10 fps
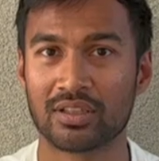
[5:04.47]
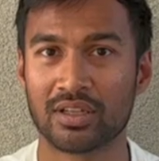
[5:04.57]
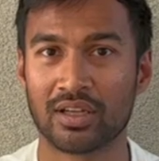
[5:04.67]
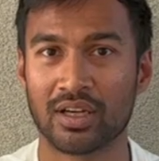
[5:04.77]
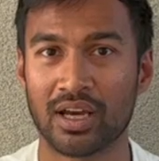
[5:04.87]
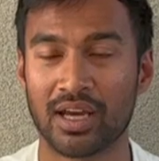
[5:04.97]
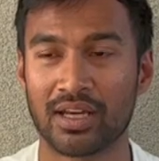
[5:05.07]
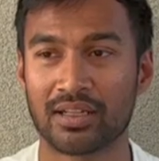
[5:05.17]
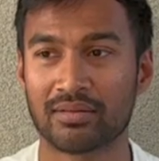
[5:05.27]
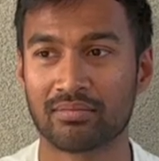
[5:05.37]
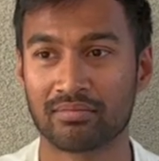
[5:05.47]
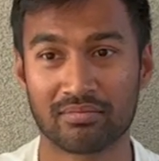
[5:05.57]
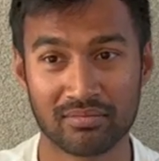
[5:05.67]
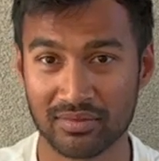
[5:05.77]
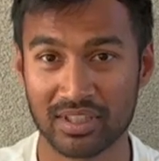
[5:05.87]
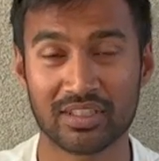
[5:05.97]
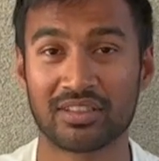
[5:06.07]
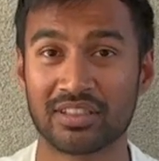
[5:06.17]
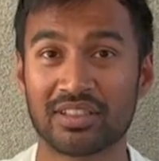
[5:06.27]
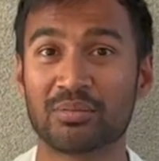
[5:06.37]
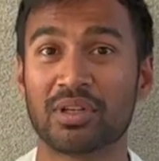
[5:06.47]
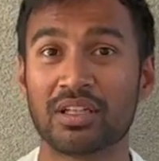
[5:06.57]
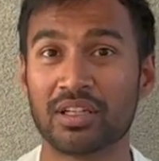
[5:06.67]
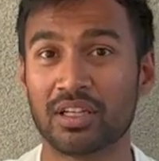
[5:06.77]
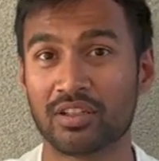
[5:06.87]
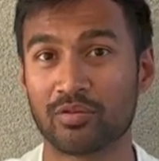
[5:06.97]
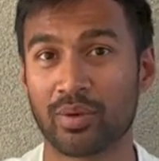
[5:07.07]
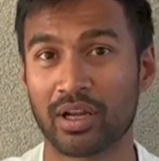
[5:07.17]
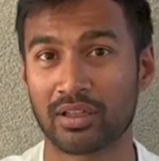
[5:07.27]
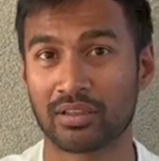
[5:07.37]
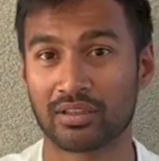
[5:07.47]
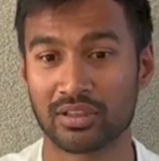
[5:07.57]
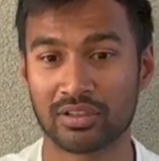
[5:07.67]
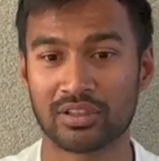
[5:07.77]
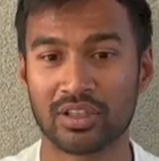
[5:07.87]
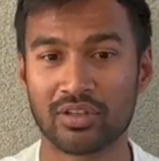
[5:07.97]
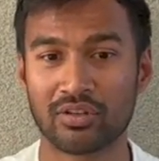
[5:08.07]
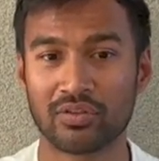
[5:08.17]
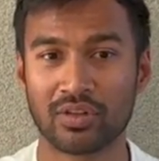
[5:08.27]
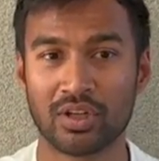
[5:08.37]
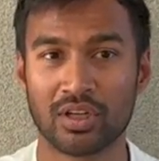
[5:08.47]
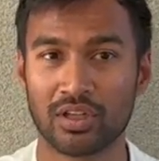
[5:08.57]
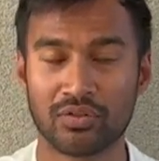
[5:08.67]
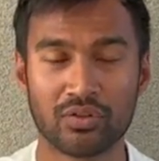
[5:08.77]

and this is a meditative practice. Instead of if